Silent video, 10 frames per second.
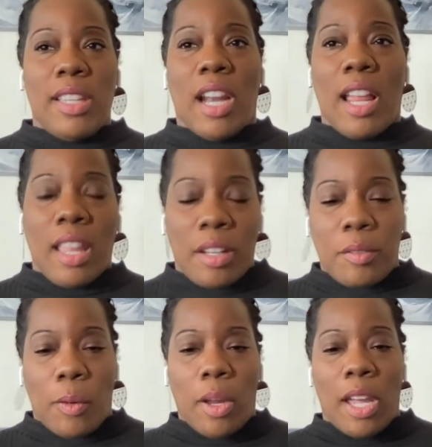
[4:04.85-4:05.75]
that I
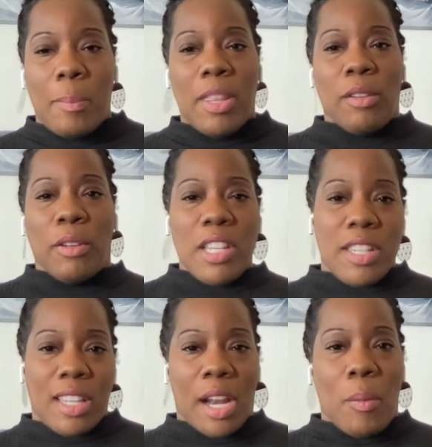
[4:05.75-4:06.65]
liked growing up and the
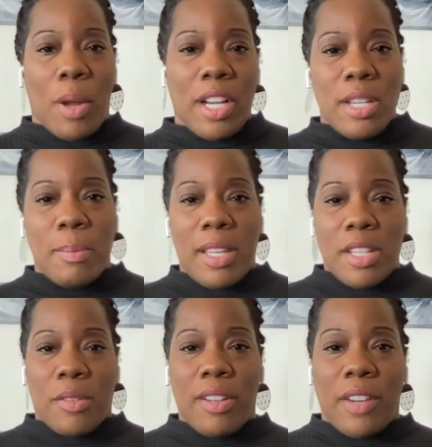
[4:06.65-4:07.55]
reason that I wanted to be a
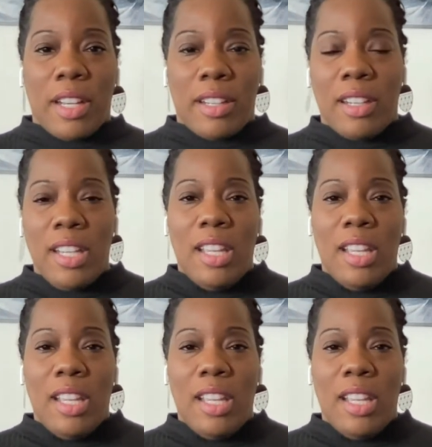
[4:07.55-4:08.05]
screenwriter,